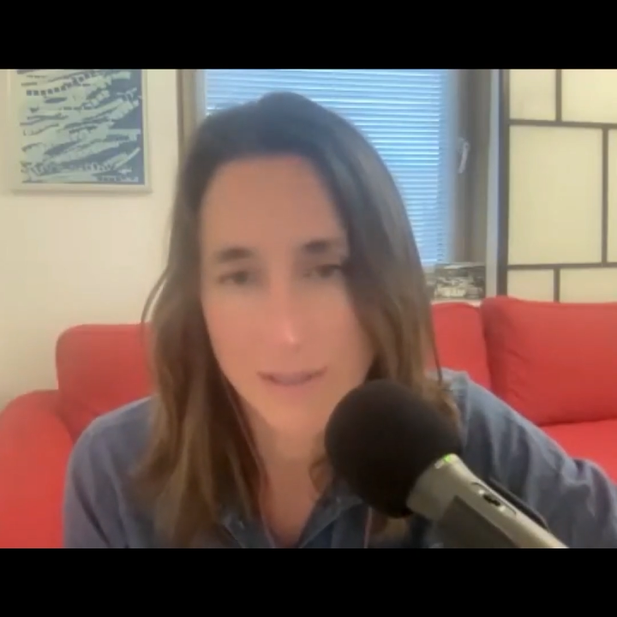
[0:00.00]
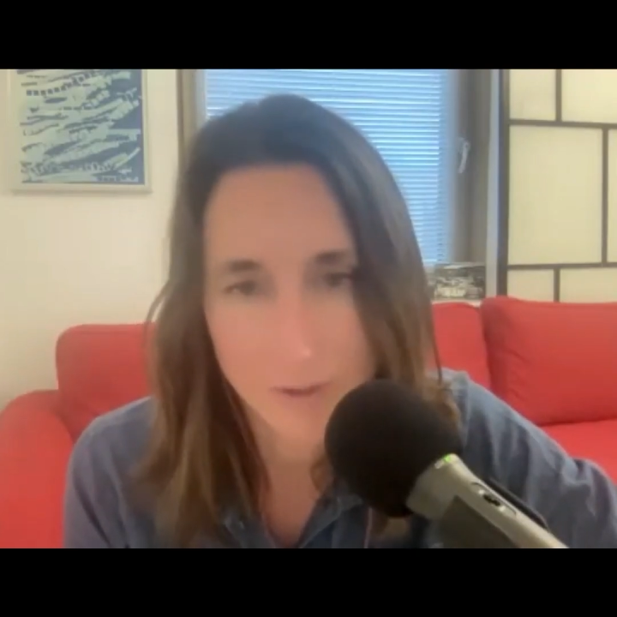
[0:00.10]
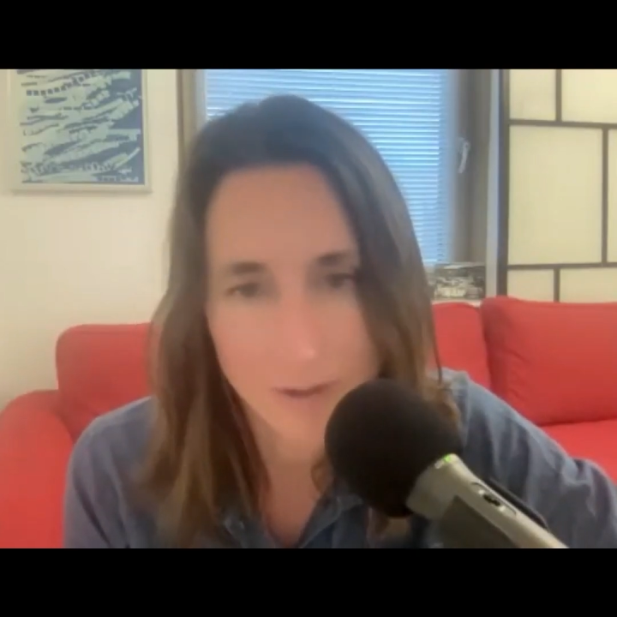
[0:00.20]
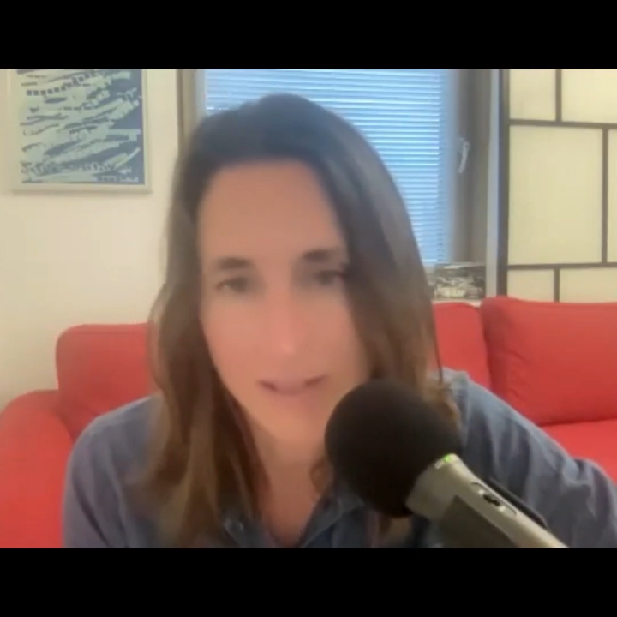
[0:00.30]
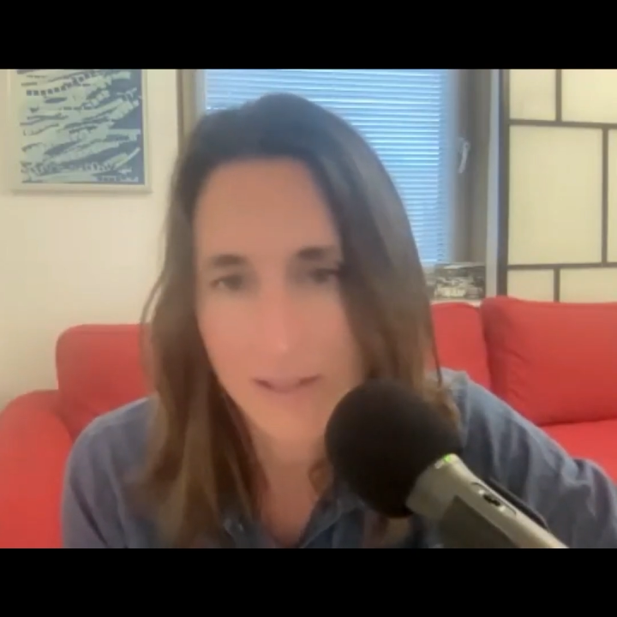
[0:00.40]

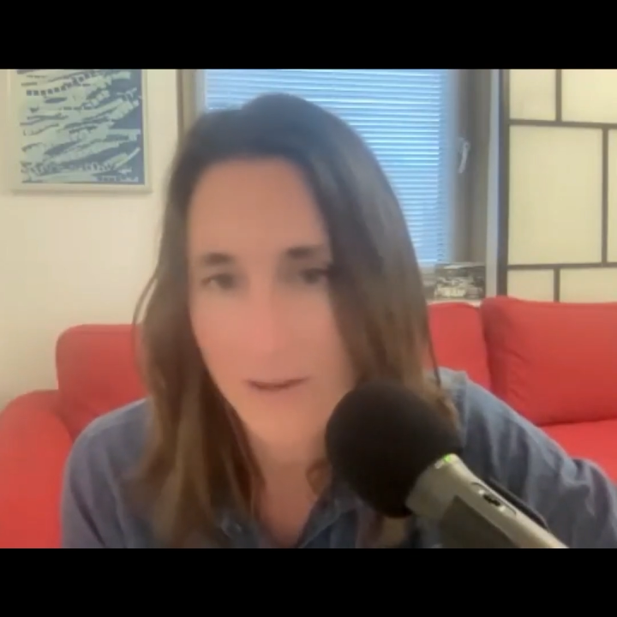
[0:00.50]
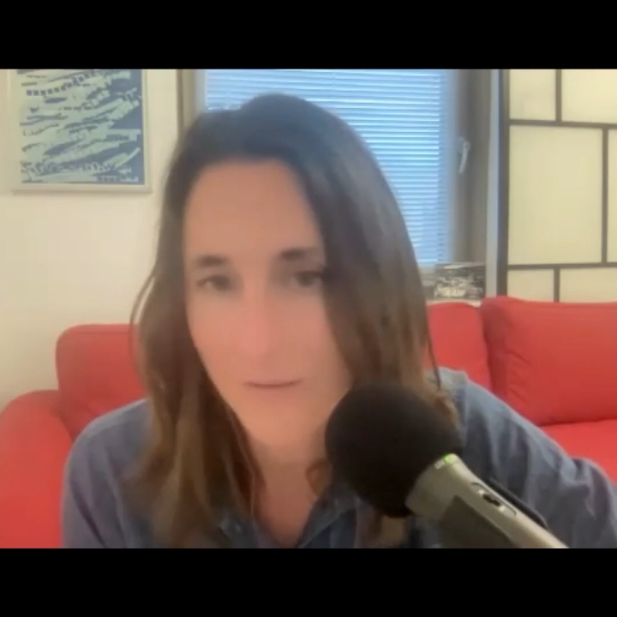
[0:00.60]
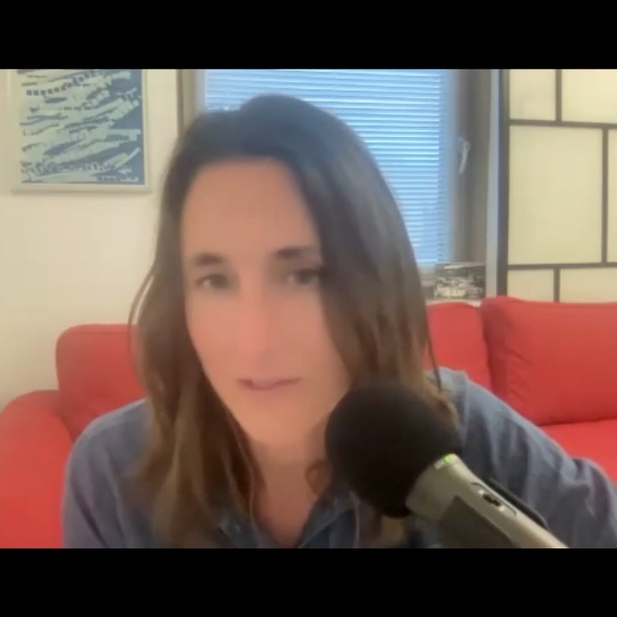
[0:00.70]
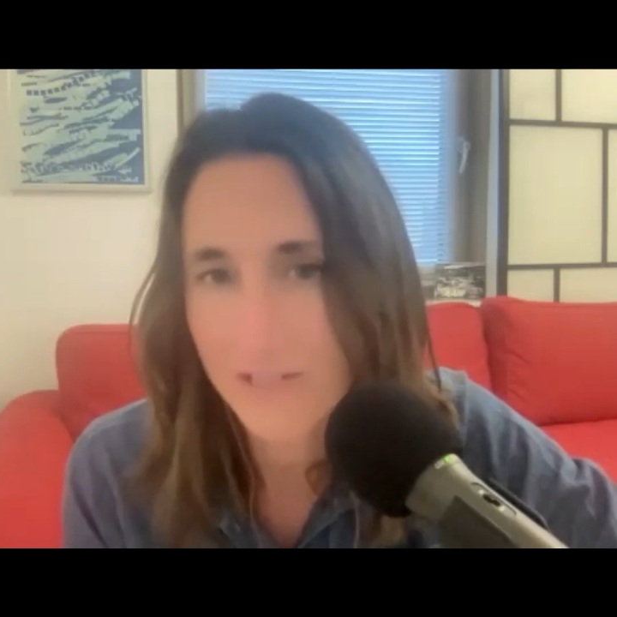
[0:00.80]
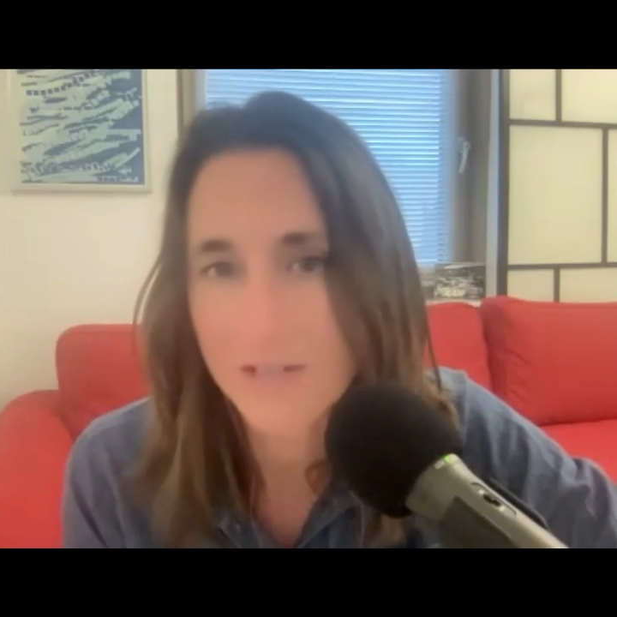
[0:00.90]
cooking,
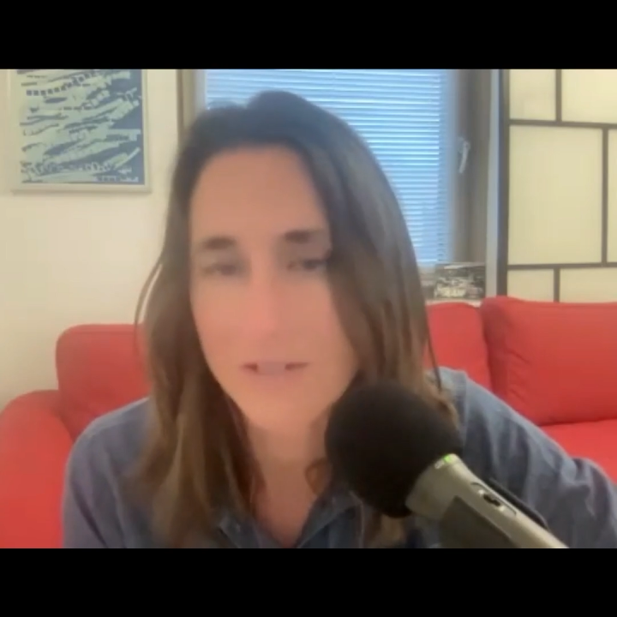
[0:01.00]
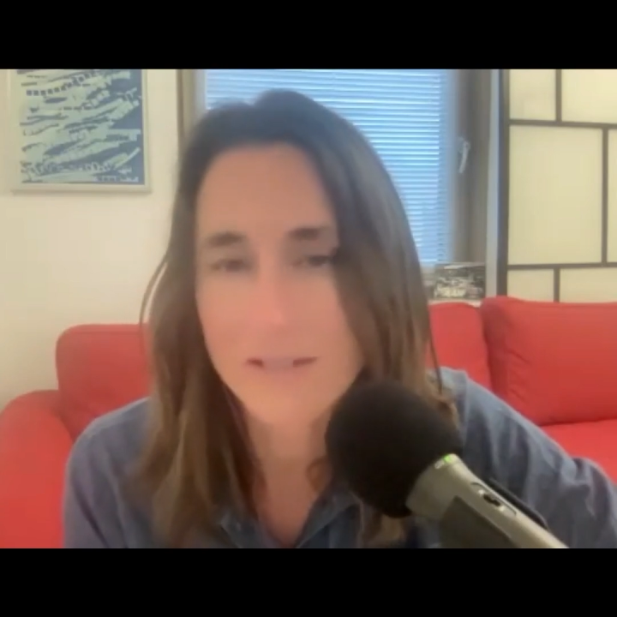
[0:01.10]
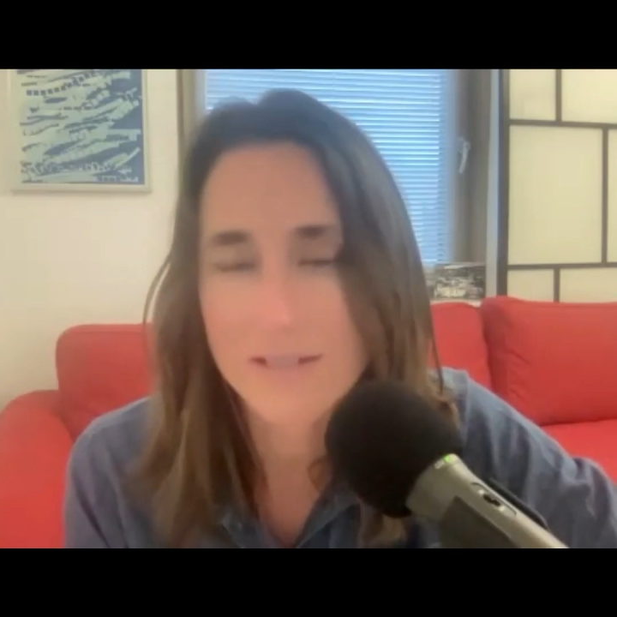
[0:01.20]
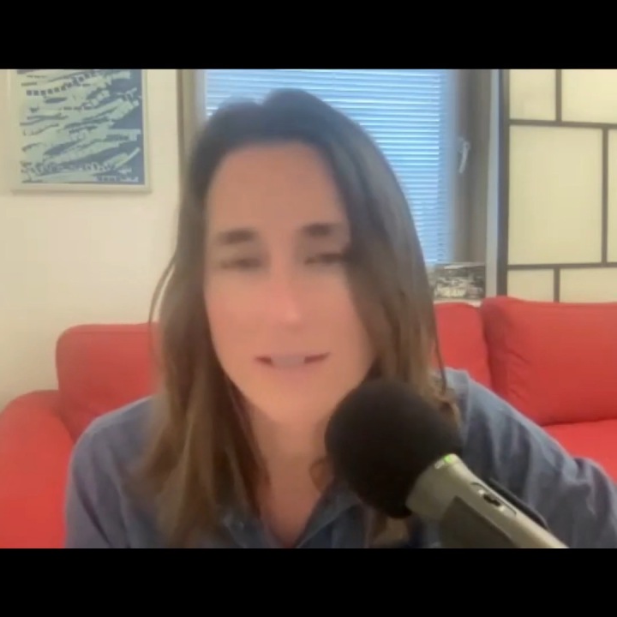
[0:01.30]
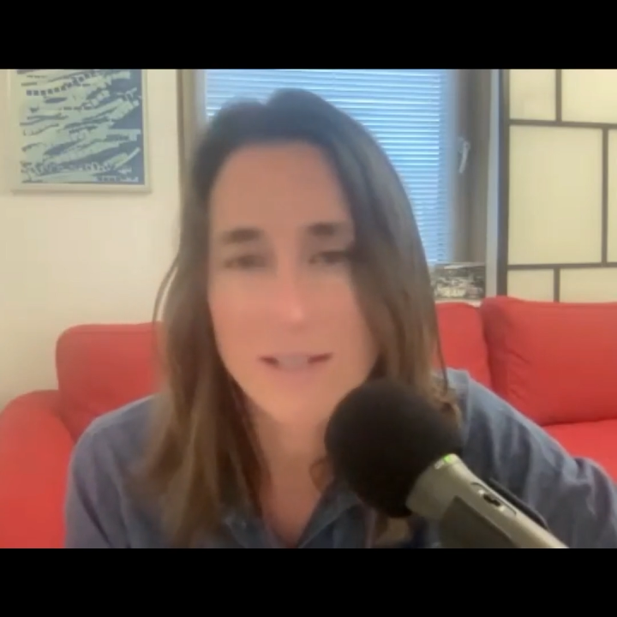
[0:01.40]
conversations.